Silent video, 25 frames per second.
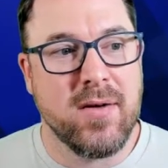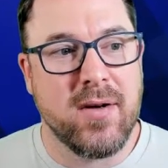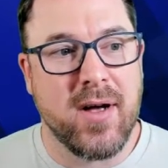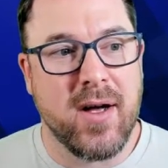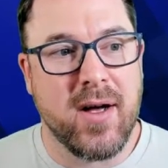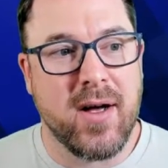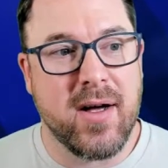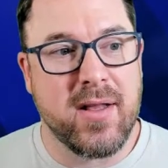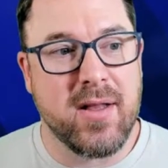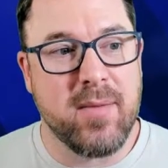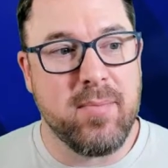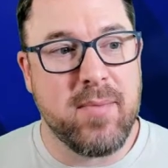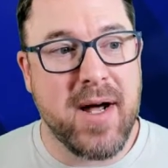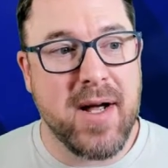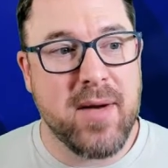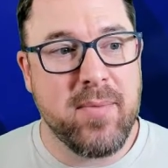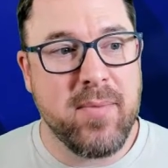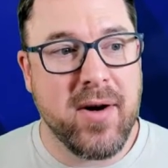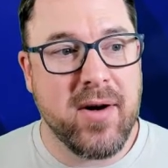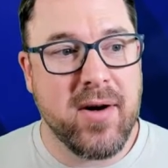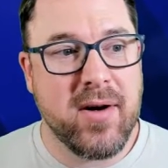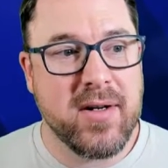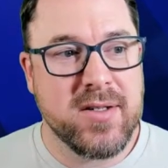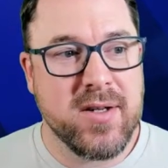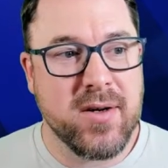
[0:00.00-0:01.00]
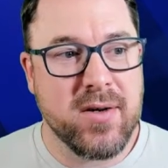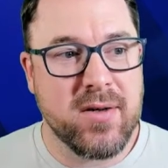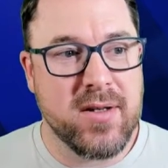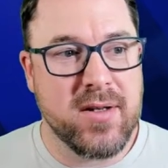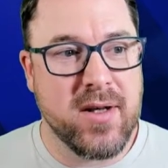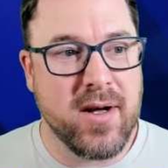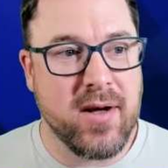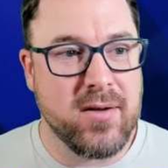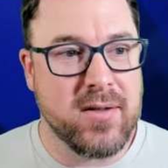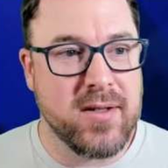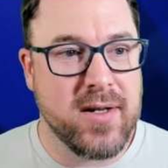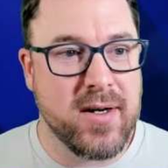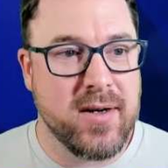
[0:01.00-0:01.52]
The mind part is called
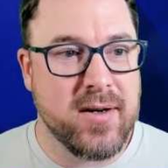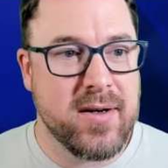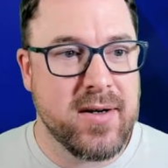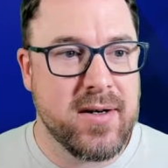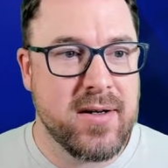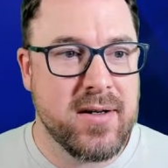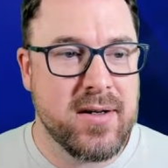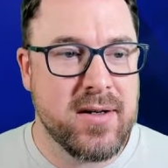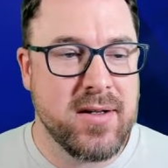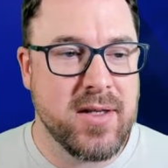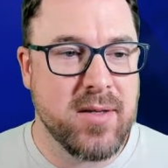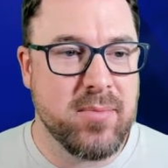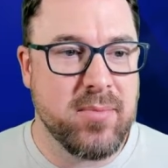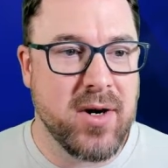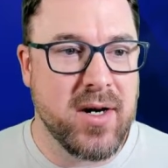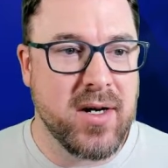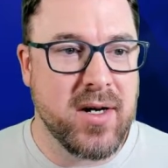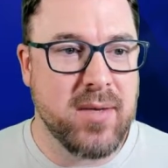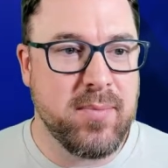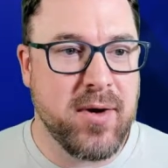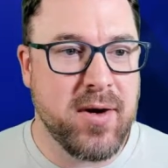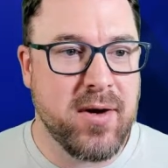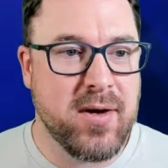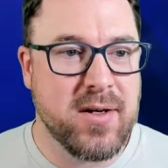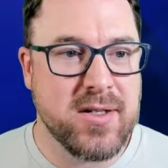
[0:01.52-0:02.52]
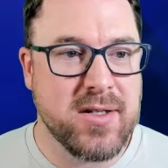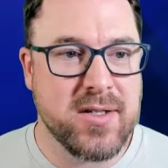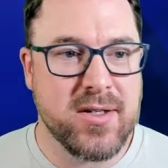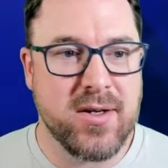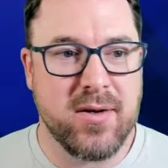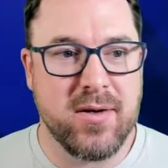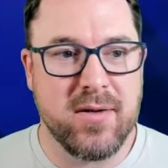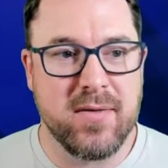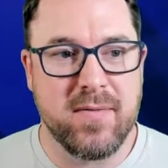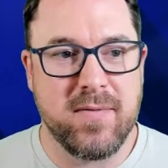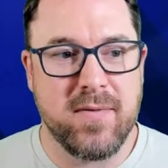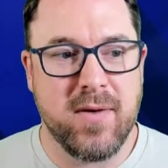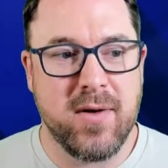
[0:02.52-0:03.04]
Caldera, the body part is
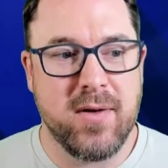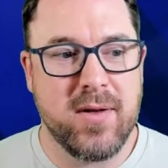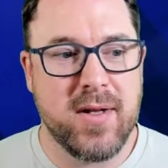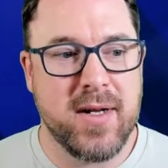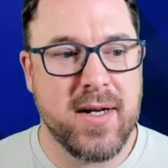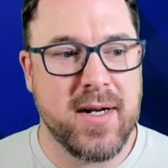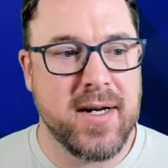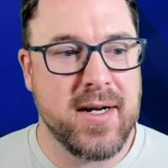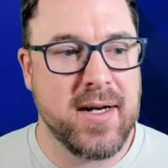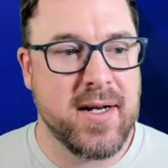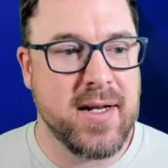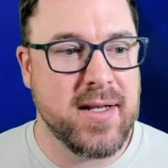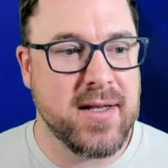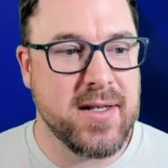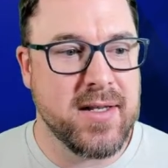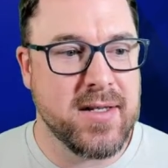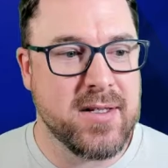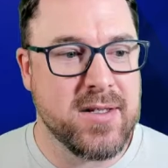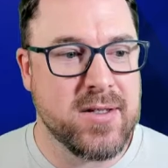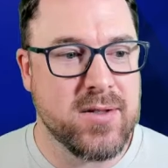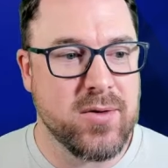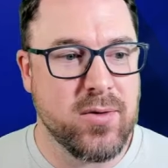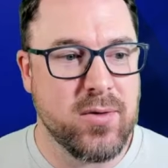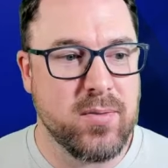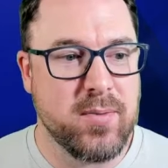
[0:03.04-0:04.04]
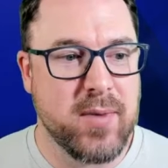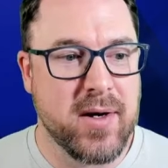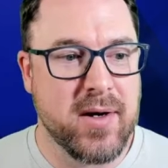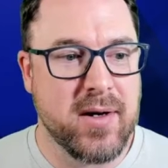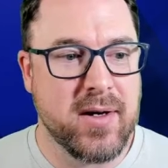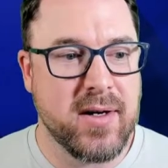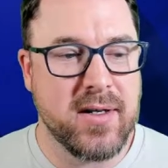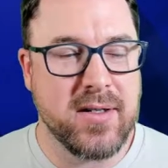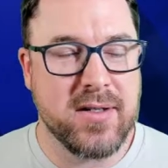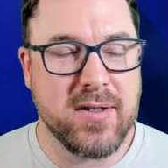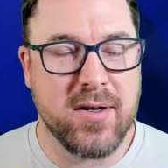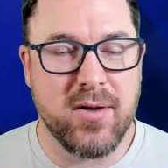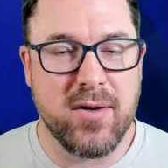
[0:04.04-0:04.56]
called Faultline, and the soul
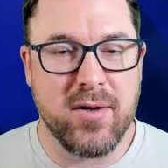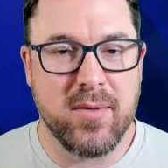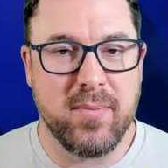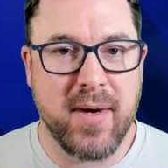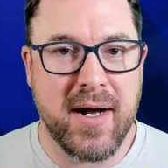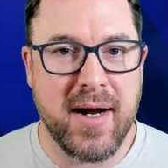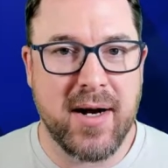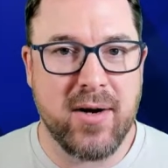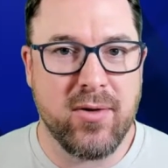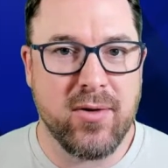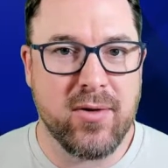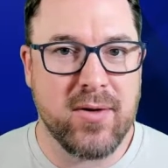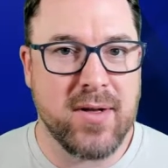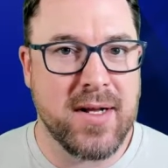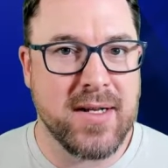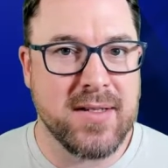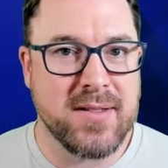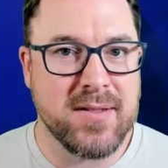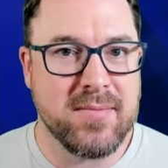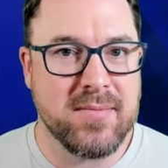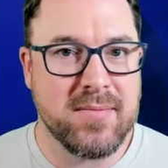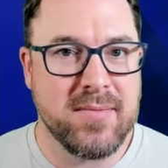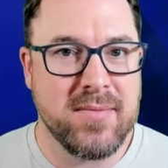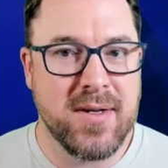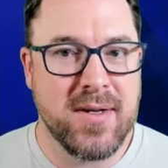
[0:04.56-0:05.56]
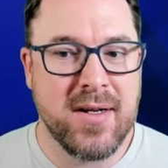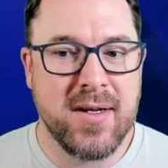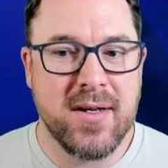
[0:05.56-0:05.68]
part is called Pyroclasm.